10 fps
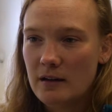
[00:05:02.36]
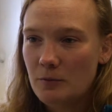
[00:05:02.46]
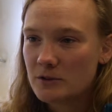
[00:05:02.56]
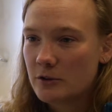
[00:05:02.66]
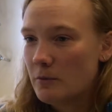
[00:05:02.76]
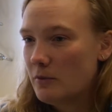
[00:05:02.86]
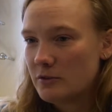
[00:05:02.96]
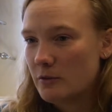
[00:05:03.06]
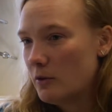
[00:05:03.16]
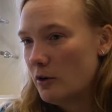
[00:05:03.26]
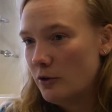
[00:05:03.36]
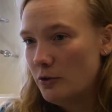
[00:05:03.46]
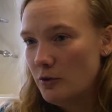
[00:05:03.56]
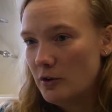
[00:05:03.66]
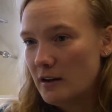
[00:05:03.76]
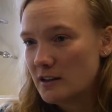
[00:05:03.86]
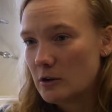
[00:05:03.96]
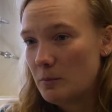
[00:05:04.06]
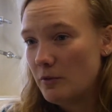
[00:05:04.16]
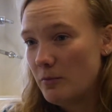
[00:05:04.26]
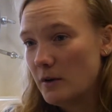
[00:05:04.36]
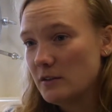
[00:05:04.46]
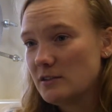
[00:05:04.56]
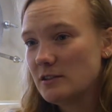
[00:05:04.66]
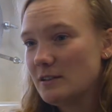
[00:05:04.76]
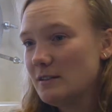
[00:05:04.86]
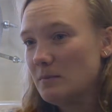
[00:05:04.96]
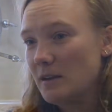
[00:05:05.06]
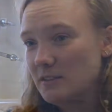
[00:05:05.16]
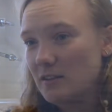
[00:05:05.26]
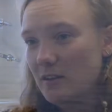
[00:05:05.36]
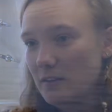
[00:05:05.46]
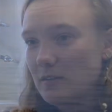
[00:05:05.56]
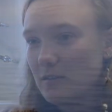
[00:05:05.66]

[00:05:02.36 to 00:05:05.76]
that's what we're going to do the next couple of months, basically.